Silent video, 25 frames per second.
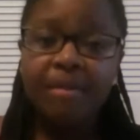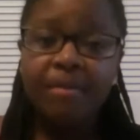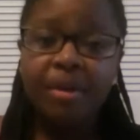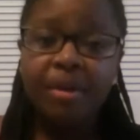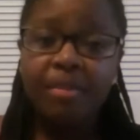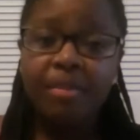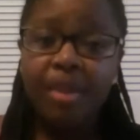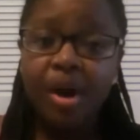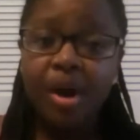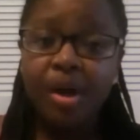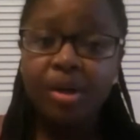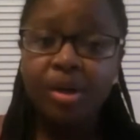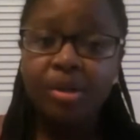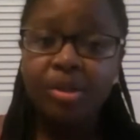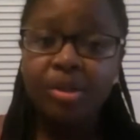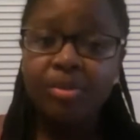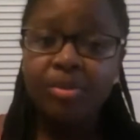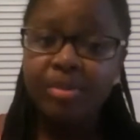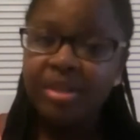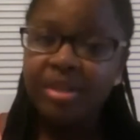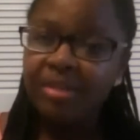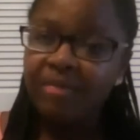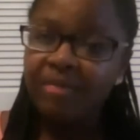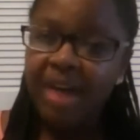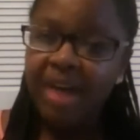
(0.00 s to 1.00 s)
partner's
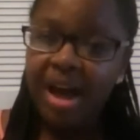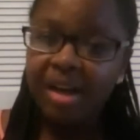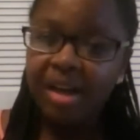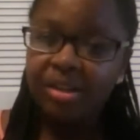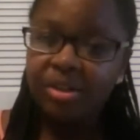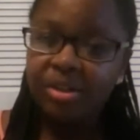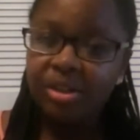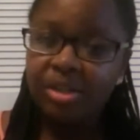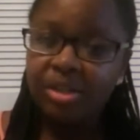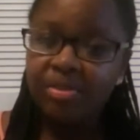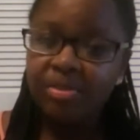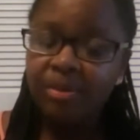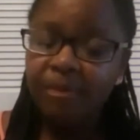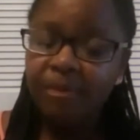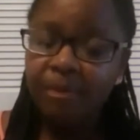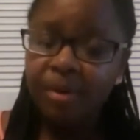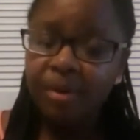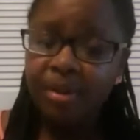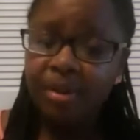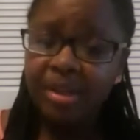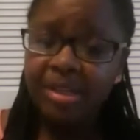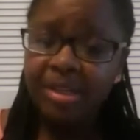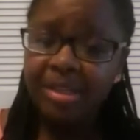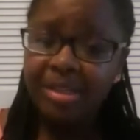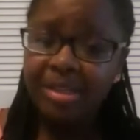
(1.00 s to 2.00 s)
risk factors before
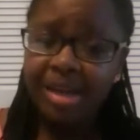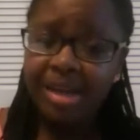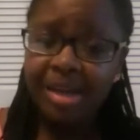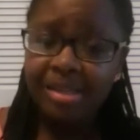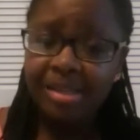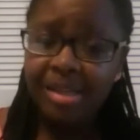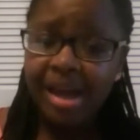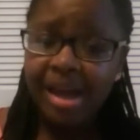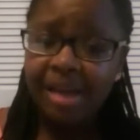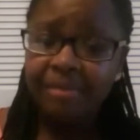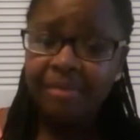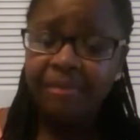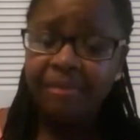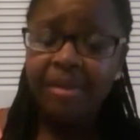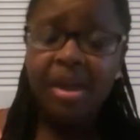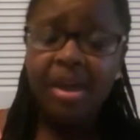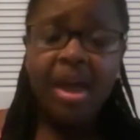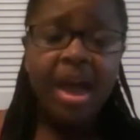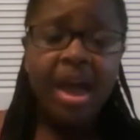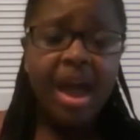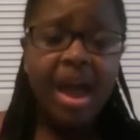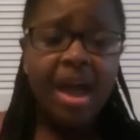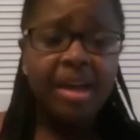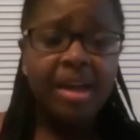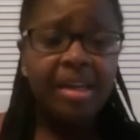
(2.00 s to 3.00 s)
they decide to have
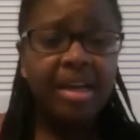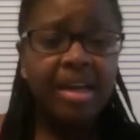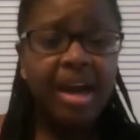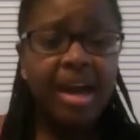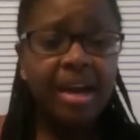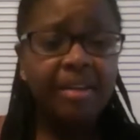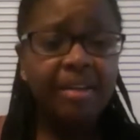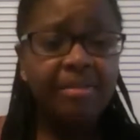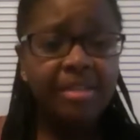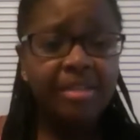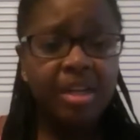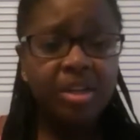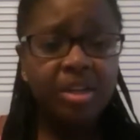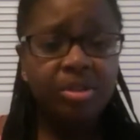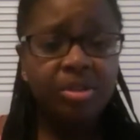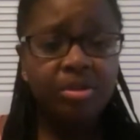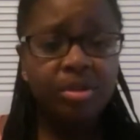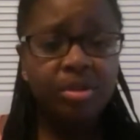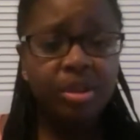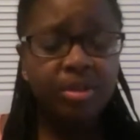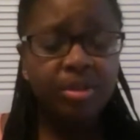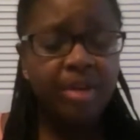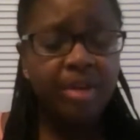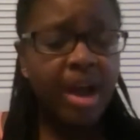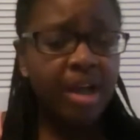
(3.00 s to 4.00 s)
any kind of sexual
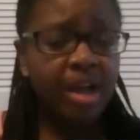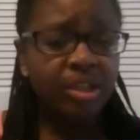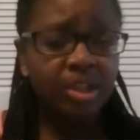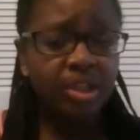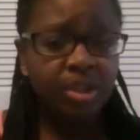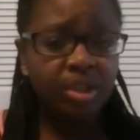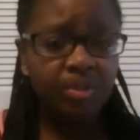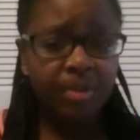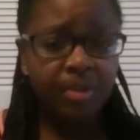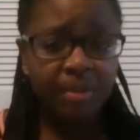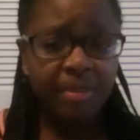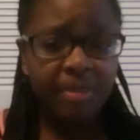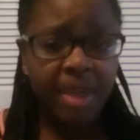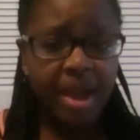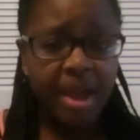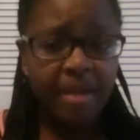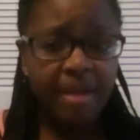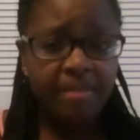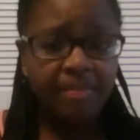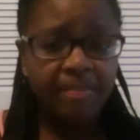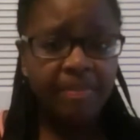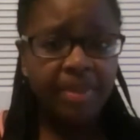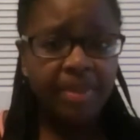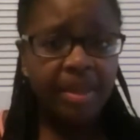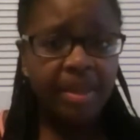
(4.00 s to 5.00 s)
interaction with them.